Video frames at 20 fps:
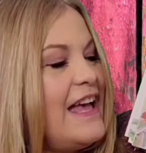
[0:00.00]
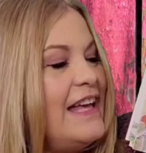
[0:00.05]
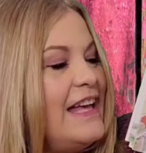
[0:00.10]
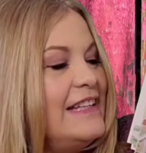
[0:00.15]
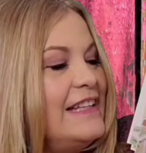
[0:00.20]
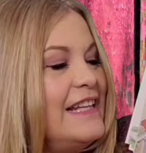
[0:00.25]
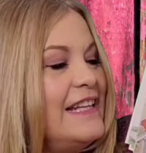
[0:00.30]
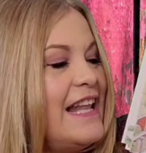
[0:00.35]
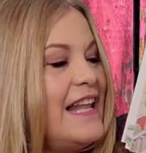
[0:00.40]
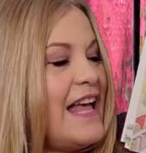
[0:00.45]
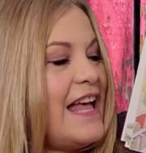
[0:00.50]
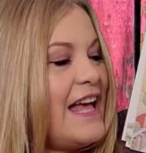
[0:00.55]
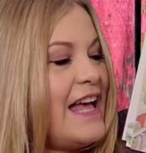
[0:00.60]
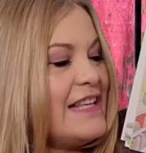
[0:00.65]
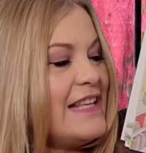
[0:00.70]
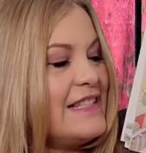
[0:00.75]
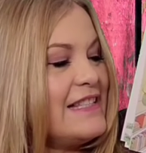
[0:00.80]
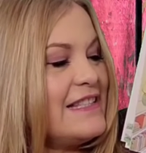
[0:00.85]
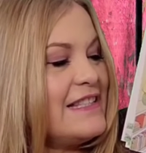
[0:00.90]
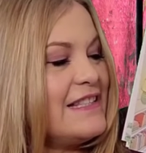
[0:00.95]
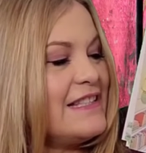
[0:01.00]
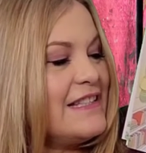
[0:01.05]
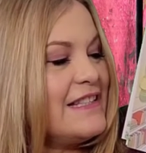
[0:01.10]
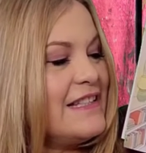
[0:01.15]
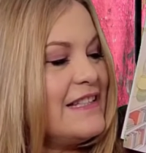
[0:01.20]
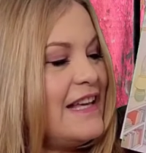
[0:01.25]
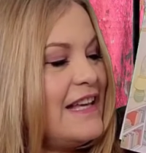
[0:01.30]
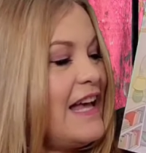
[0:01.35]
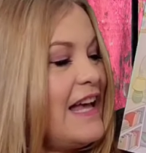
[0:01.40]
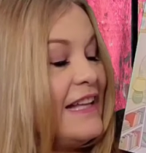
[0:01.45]
And
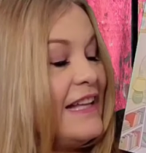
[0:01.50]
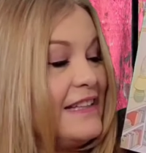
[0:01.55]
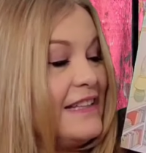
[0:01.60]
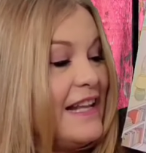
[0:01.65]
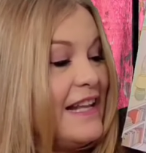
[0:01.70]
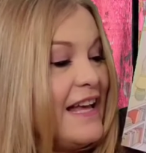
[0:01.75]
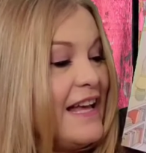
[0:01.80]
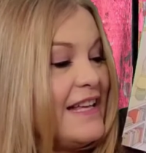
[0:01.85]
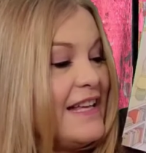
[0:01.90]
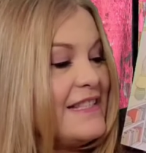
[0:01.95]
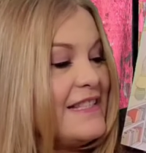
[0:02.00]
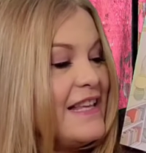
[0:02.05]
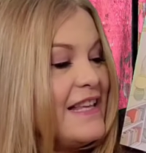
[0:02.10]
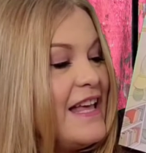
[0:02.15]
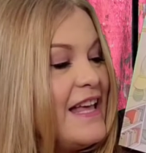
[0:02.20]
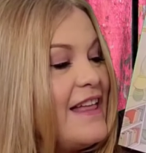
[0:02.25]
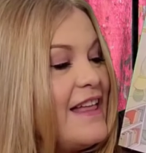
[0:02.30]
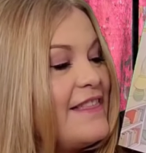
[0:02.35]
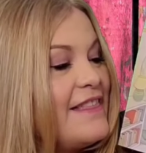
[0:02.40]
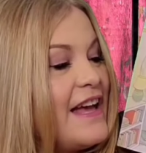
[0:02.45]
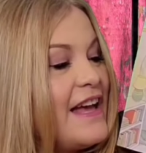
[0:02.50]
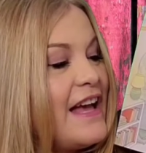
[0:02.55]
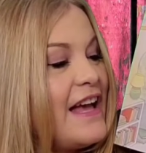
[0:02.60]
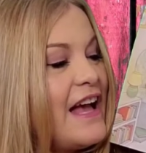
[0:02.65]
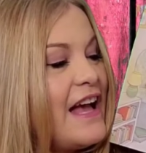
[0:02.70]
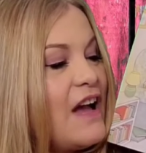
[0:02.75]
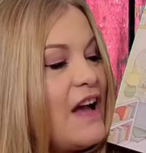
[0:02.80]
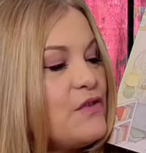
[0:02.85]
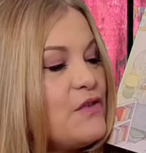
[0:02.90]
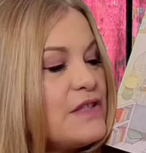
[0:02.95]
at last, the
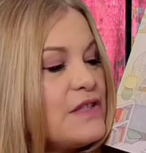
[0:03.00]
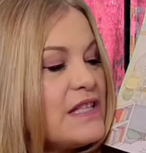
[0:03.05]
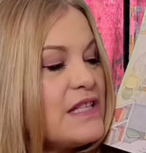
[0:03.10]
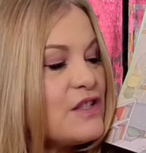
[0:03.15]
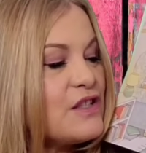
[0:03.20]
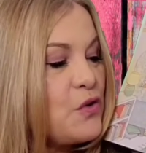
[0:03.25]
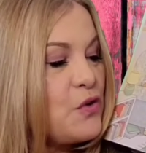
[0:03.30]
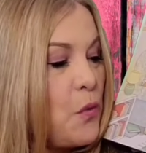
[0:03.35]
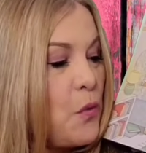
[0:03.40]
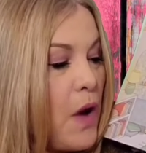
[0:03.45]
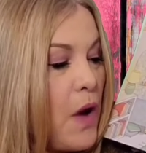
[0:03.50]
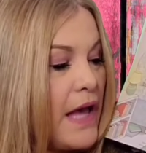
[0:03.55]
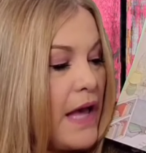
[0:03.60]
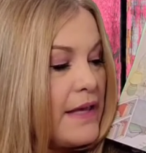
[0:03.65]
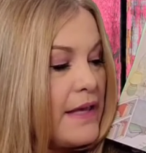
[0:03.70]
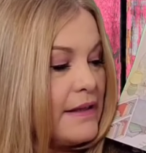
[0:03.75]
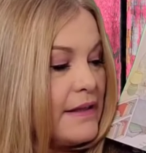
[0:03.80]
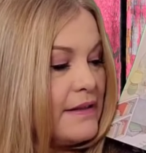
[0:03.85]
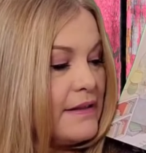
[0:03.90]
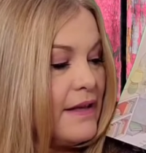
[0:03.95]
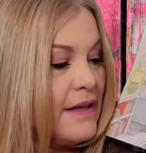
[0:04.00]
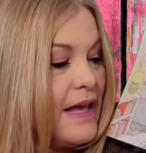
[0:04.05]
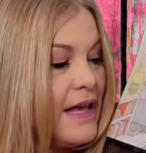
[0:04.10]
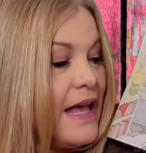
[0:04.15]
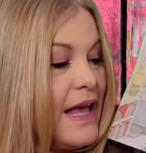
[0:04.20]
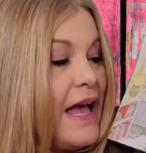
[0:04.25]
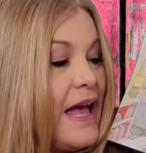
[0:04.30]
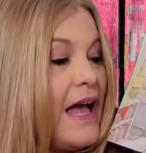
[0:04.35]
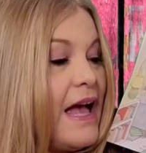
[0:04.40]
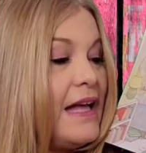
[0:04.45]
house is quiet.
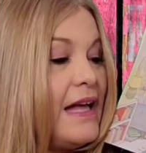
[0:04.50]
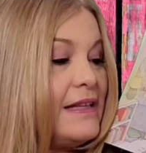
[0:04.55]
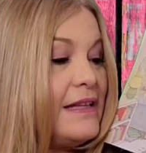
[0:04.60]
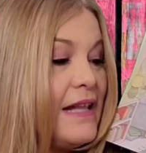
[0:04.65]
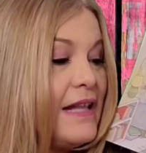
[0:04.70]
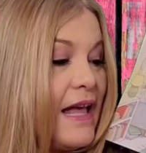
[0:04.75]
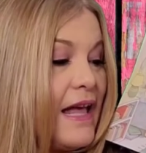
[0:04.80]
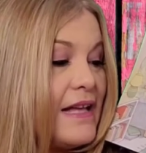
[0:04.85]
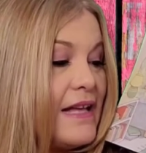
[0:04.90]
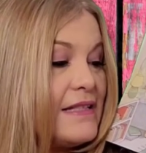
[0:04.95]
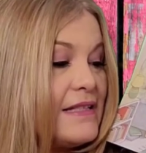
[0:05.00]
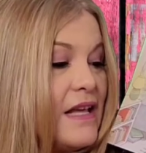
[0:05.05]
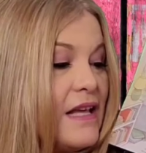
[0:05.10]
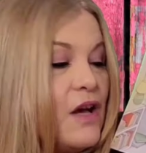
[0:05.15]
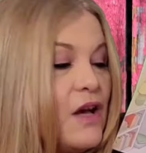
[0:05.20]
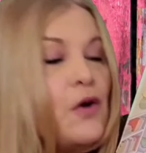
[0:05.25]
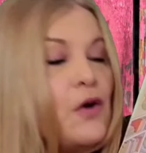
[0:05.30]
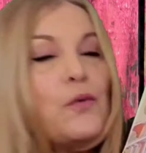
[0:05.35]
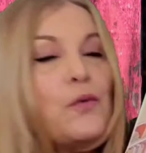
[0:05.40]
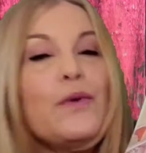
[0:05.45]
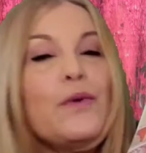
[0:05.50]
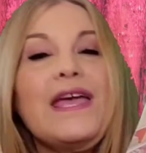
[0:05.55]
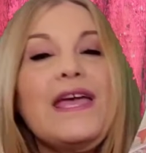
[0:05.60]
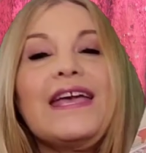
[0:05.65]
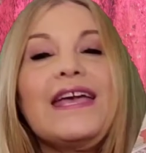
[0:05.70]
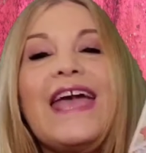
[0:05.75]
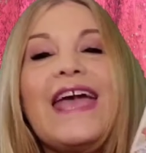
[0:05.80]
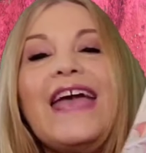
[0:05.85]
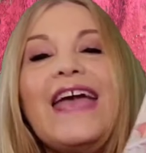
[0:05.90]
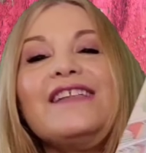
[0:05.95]
At last, we
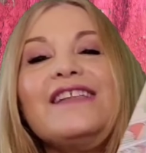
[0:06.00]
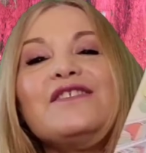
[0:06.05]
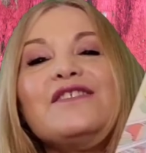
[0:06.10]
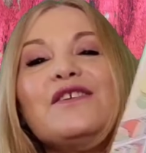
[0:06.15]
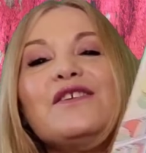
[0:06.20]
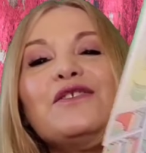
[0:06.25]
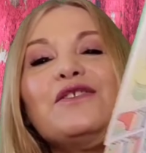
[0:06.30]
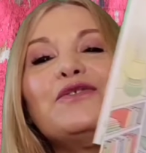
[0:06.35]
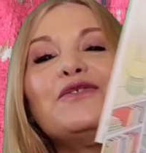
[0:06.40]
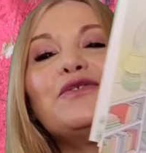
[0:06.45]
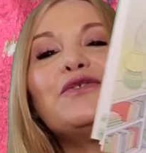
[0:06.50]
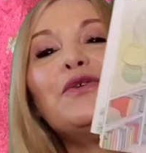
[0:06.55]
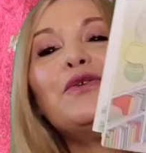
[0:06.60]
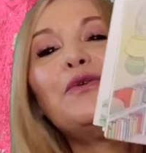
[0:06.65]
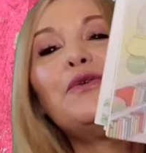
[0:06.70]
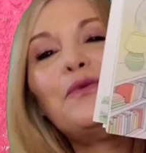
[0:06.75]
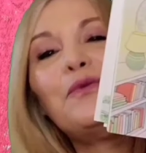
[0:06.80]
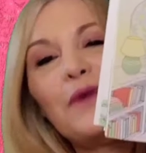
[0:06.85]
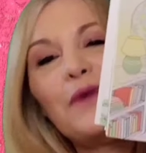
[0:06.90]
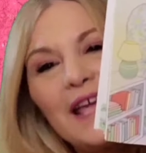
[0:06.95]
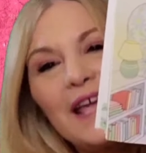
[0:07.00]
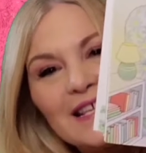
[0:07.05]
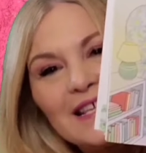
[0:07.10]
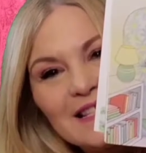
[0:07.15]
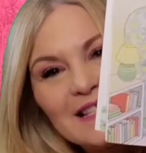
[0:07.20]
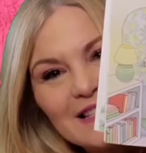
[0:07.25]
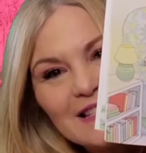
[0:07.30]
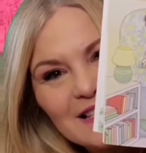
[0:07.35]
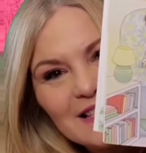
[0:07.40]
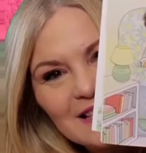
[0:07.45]
get to
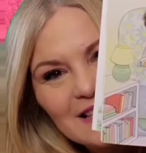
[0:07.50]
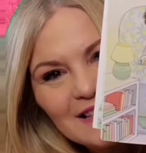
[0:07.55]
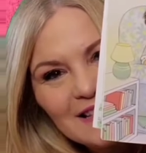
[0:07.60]
rest.